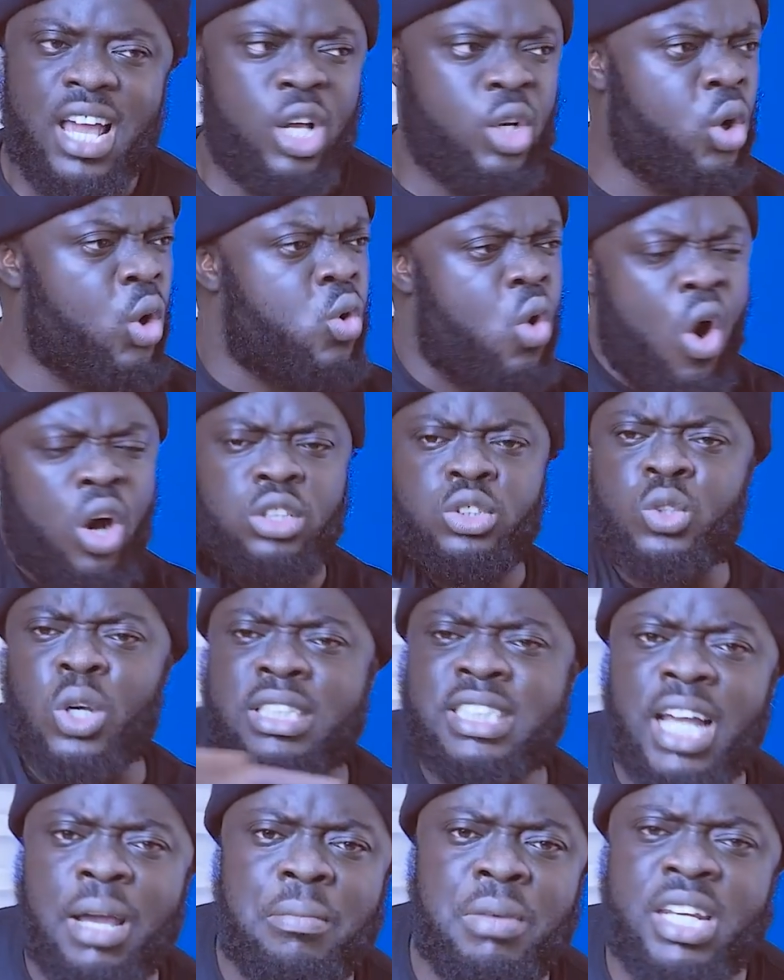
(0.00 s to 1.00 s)
You go on
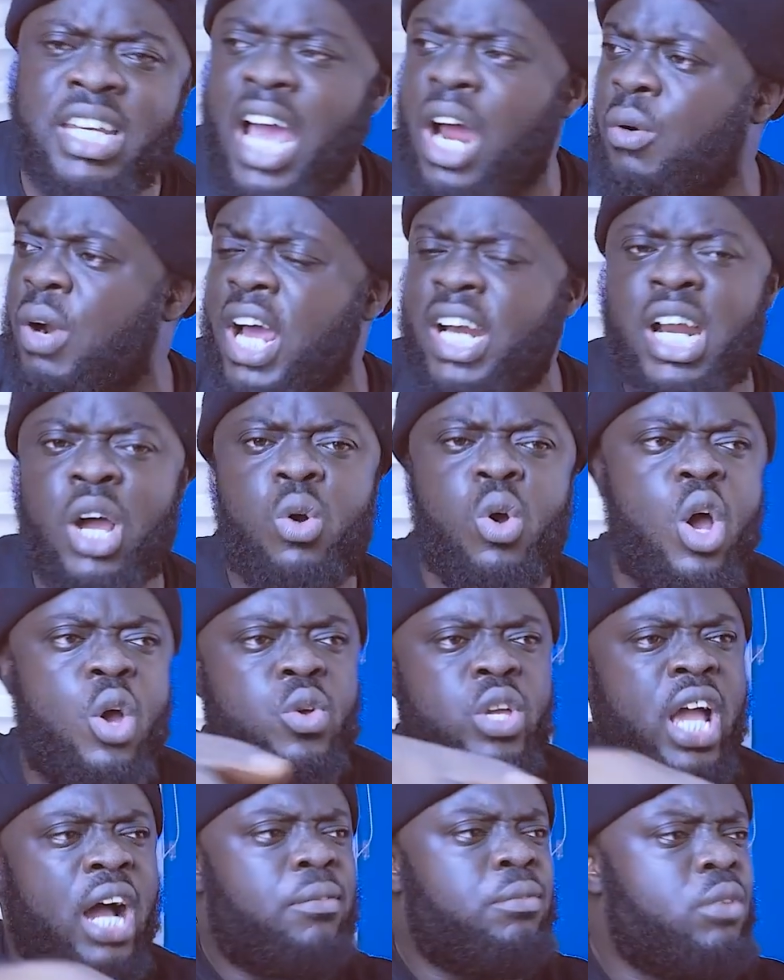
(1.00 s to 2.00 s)
social media right now,
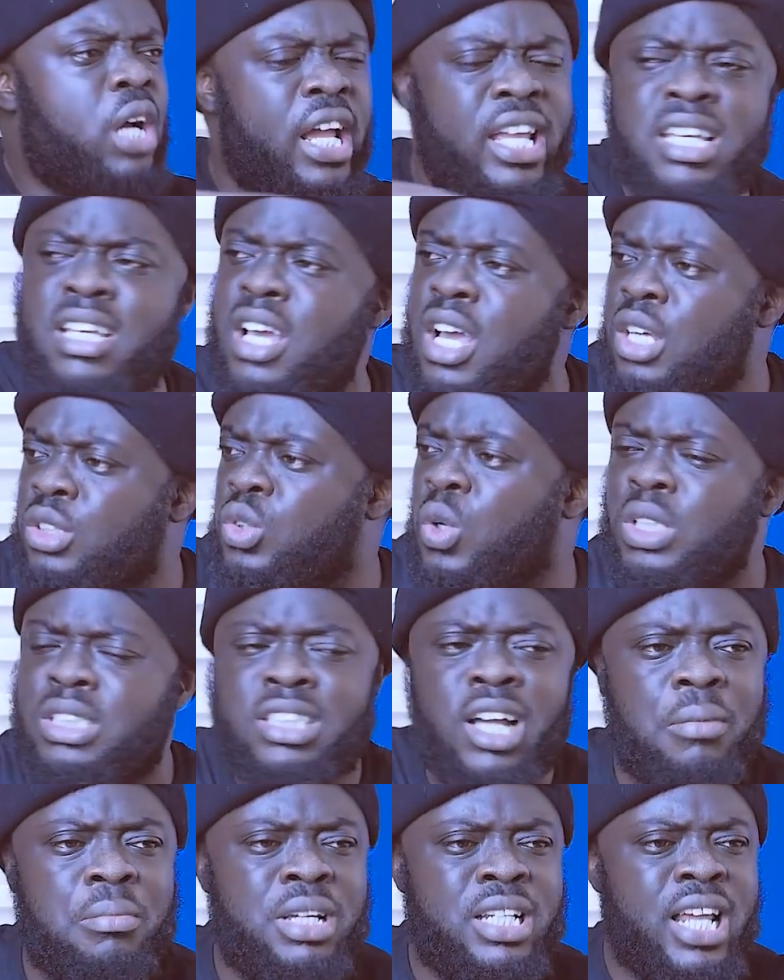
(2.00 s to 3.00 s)
you have
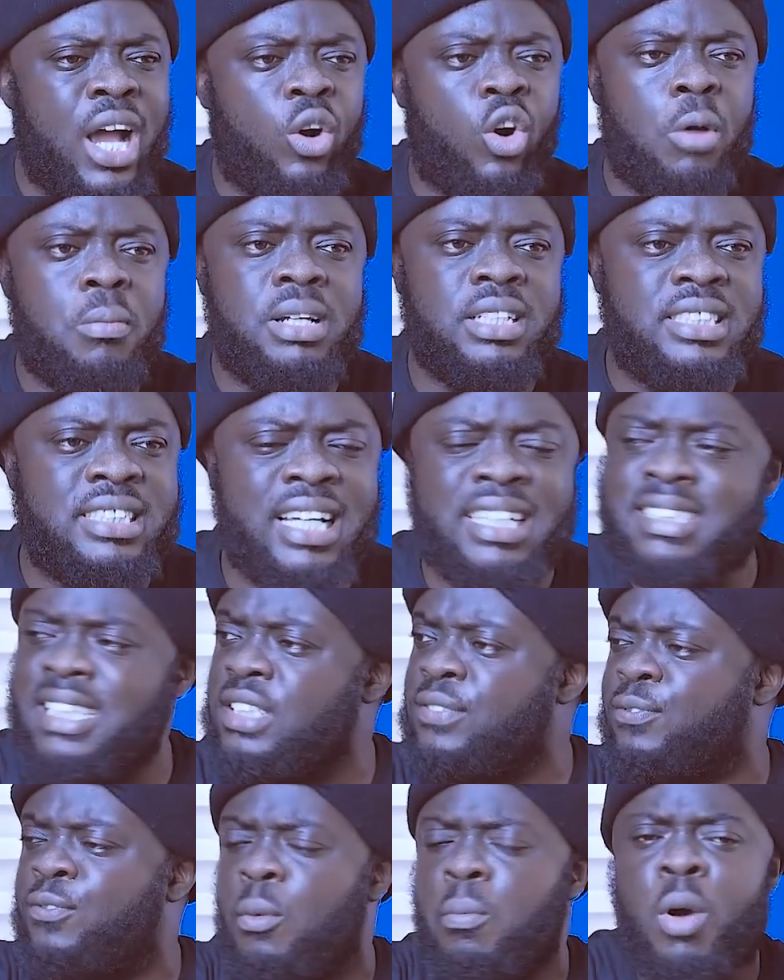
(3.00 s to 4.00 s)
social media
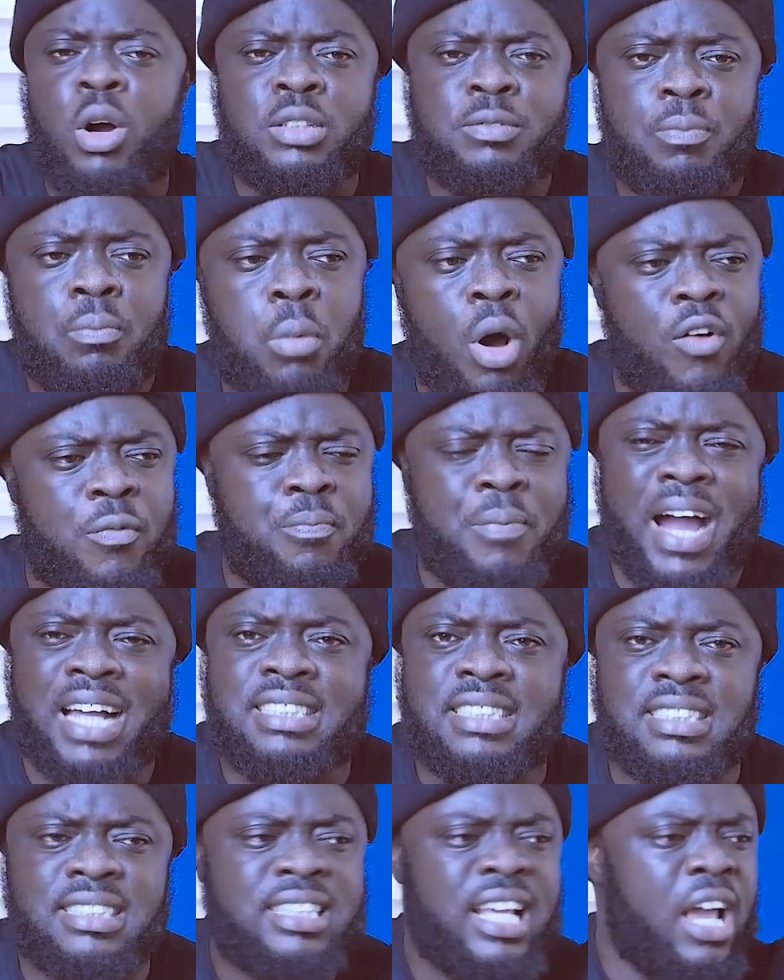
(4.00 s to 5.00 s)
commentators for both
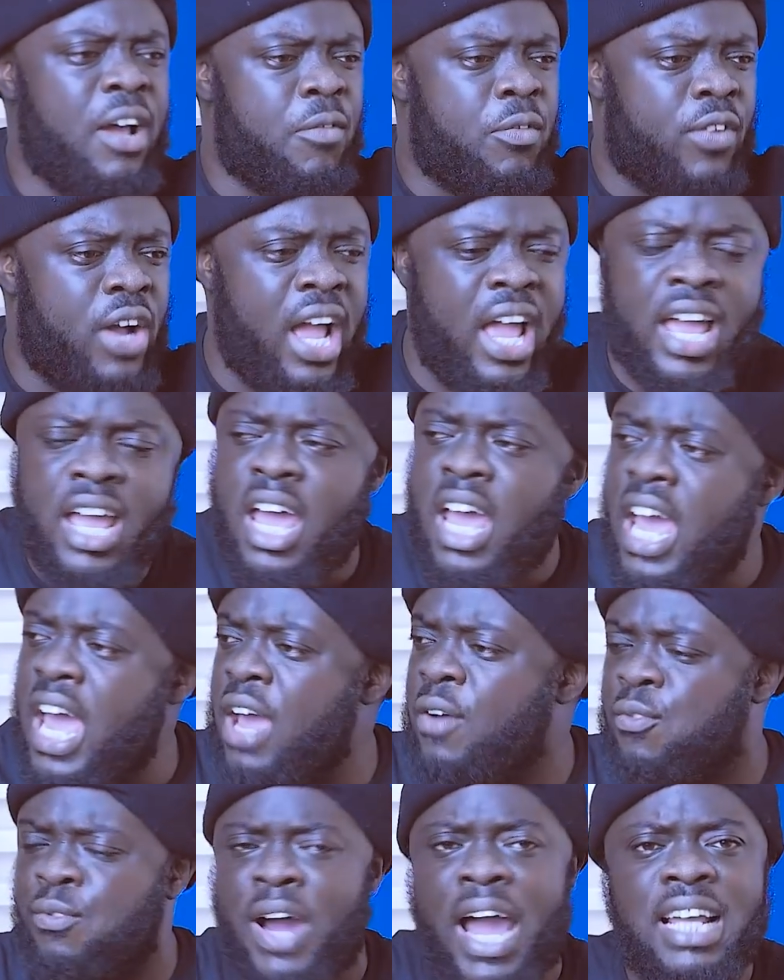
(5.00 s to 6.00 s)
parties
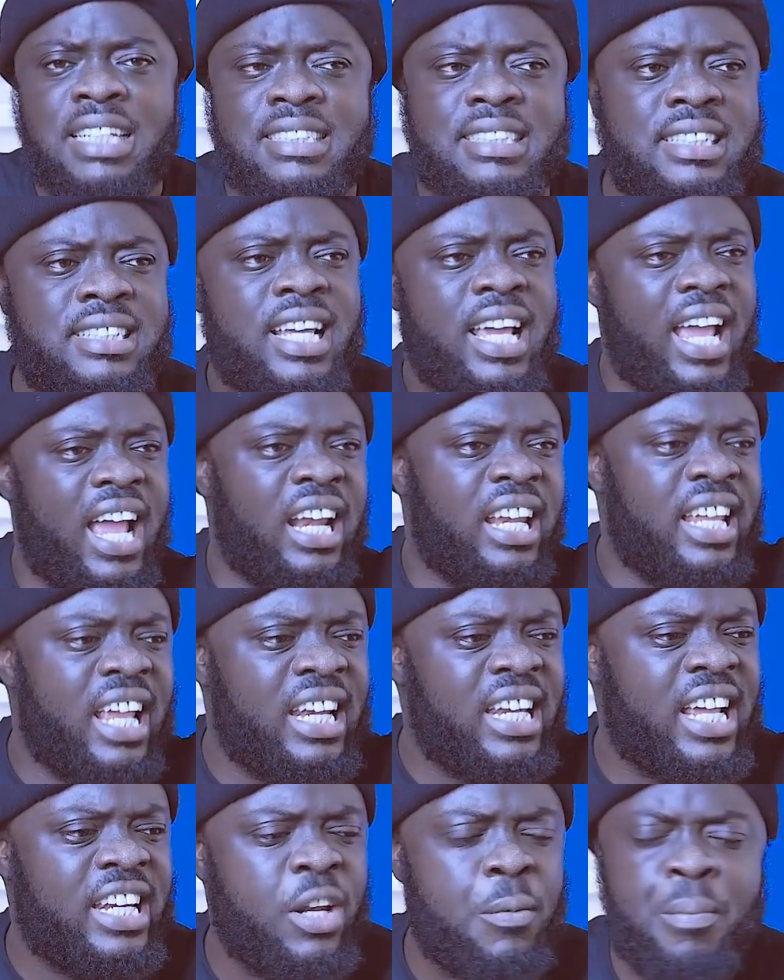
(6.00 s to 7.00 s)
fighting, and
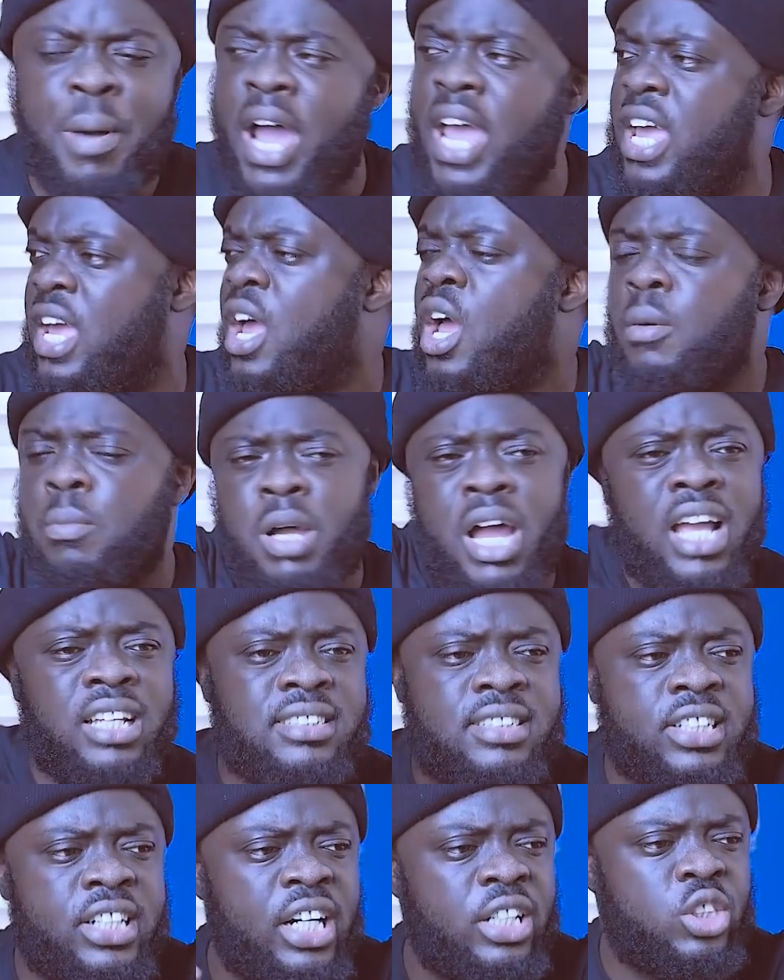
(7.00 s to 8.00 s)
then everybody
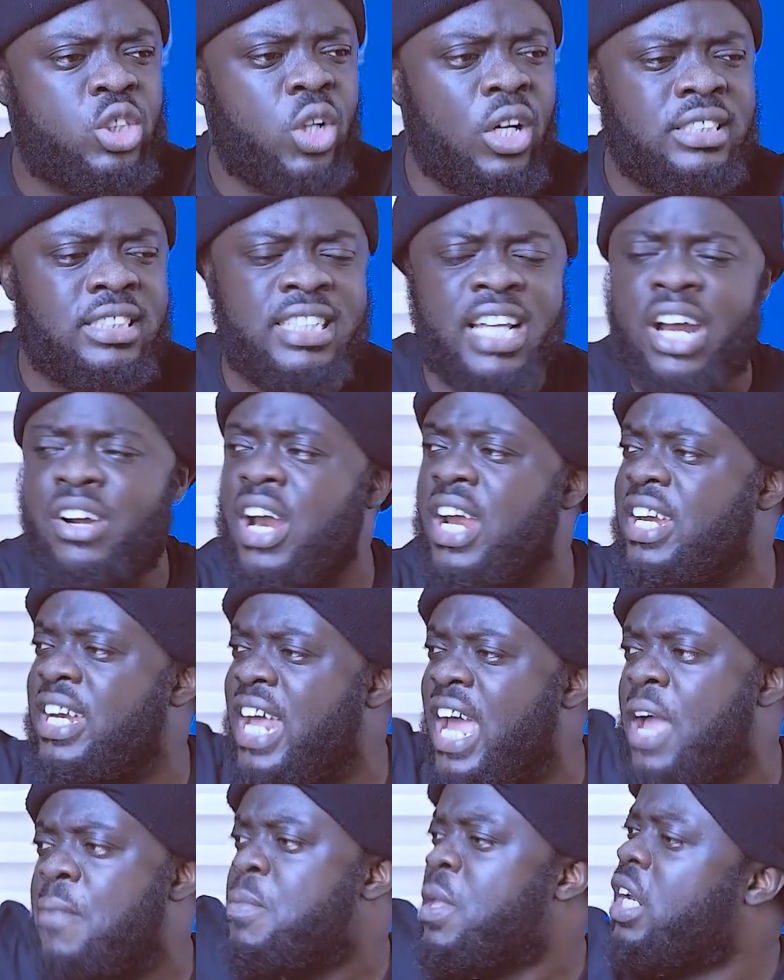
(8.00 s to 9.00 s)
screenshots here and
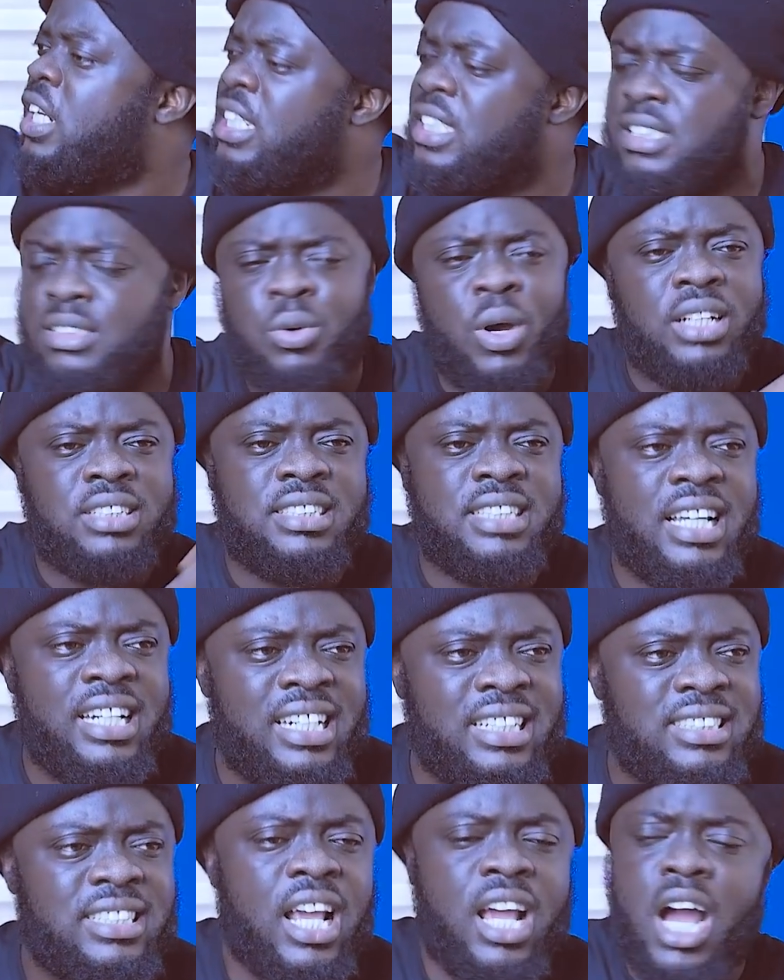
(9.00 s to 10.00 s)
there. This one said
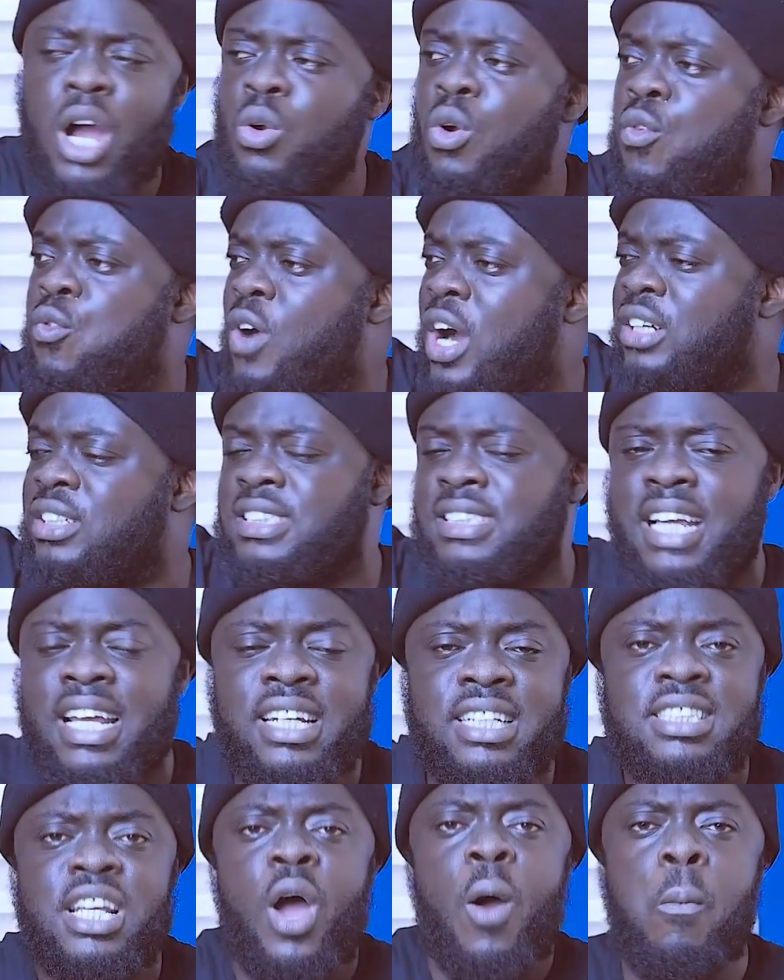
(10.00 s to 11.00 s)
this, Akufo-Addo said
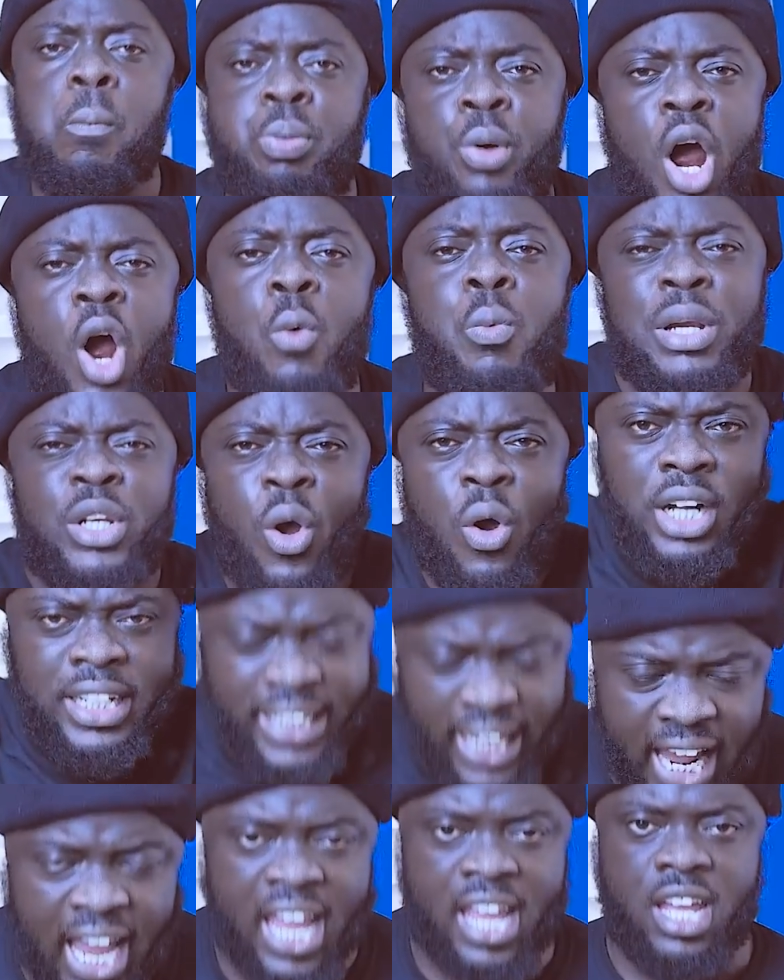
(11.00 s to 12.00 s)
this. Bro, we don't
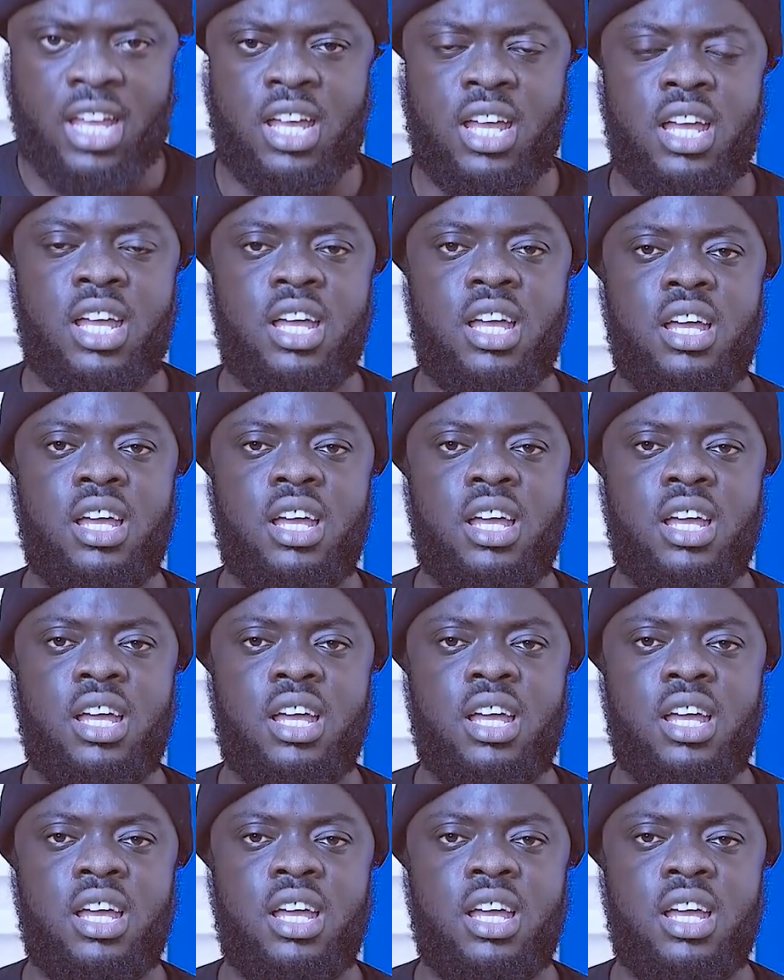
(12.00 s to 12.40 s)
care.